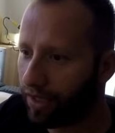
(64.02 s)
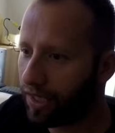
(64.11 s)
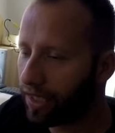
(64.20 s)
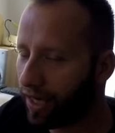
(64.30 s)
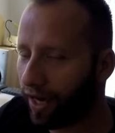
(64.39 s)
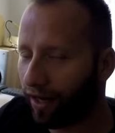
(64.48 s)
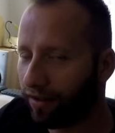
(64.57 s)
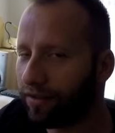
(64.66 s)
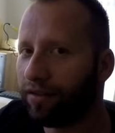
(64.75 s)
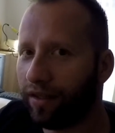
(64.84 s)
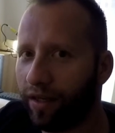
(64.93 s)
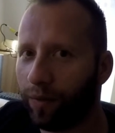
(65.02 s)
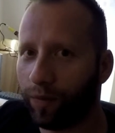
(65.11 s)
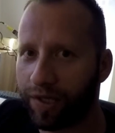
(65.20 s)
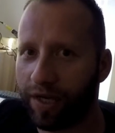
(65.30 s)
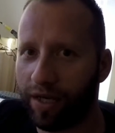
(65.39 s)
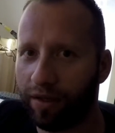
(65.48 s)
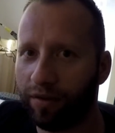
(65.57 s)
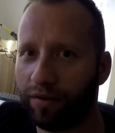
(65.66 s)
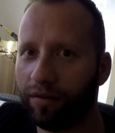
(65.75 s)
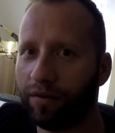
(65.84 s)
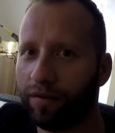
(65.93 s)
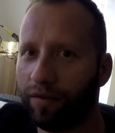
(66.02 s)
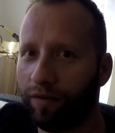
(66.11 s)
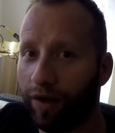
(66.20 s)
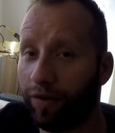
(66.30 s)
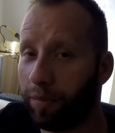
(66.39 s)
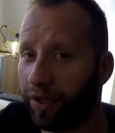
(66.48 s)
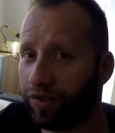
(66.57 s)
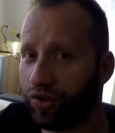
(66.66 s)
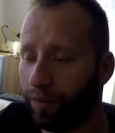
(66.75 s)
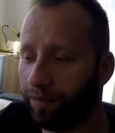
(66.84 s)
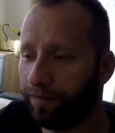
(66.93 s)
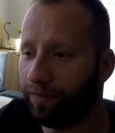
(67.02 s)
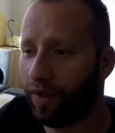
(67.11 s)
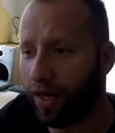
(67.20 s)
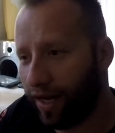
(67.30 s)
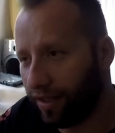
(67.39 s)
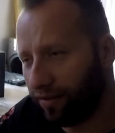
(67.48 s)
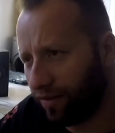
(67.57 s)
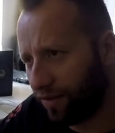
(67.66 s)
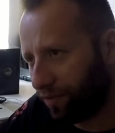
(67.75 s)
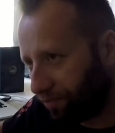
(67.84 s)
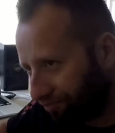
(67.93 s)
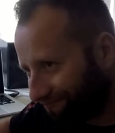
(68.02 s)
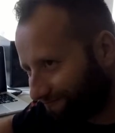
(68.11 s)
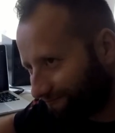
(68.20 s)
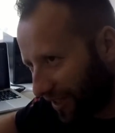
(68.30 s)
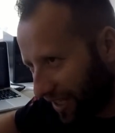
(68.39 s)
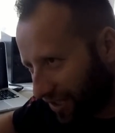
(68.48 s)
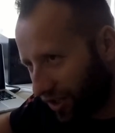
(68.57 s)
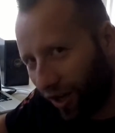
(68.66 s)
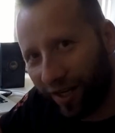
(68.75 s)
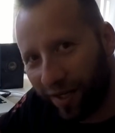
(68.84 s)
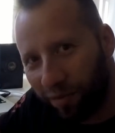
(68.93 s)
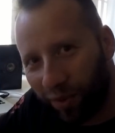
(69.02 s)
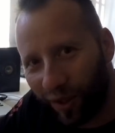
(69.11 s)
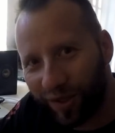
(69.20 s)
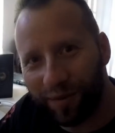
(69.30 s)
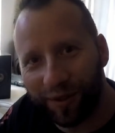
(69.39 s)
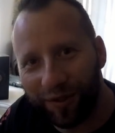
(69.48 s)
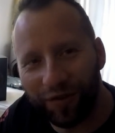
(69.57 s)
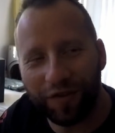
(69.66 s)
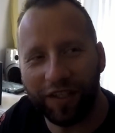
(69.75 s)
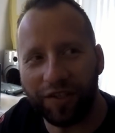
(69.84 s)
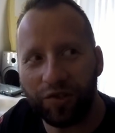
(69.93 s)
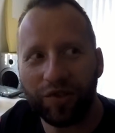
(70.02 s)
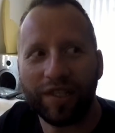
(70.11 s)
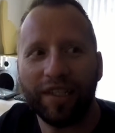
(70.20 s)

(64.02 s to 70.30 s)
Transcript: yeah, it was a very big job and slightly impossible to finish,